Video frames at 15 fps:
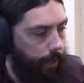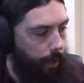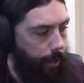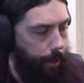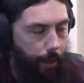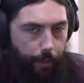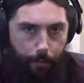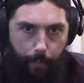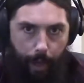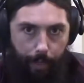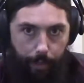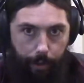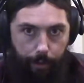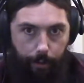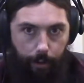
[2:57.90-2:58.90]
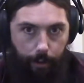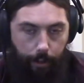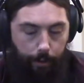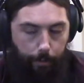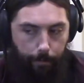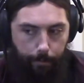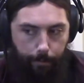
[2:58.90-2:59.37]
another method
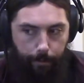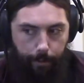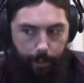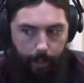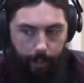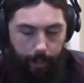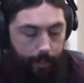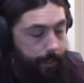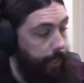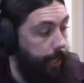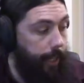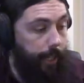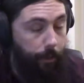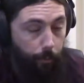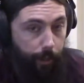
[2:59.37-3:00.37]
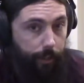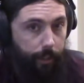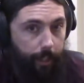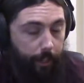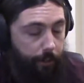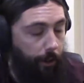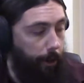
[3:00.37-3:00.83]
of sitting with the
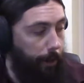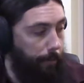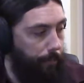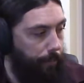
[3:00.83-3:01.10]
guitar.